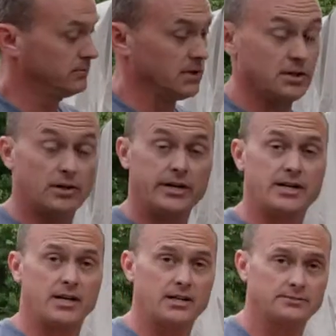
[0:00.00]
your heat
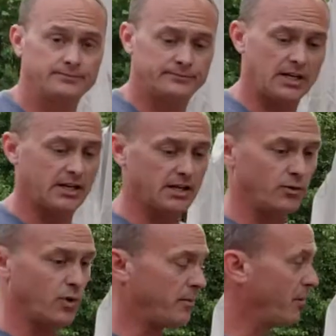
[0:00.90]
gun and a
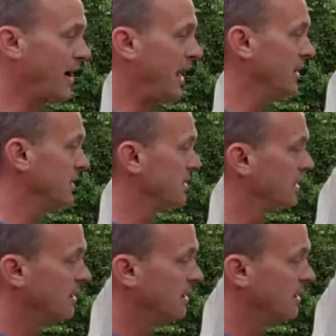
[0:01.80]
rubber mallet.